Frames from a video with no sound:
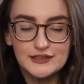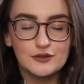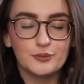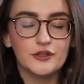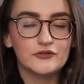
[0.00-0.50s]
It's
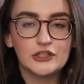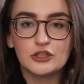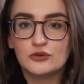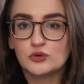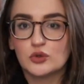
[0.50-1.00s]
the perfect
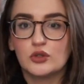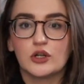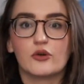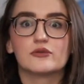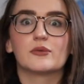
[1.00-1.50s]
neutral.
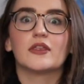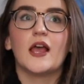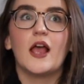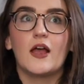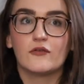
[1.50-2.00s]
It goes with
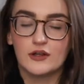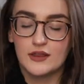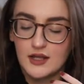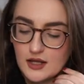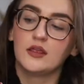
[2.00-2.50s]

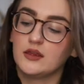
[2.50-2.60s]
everything.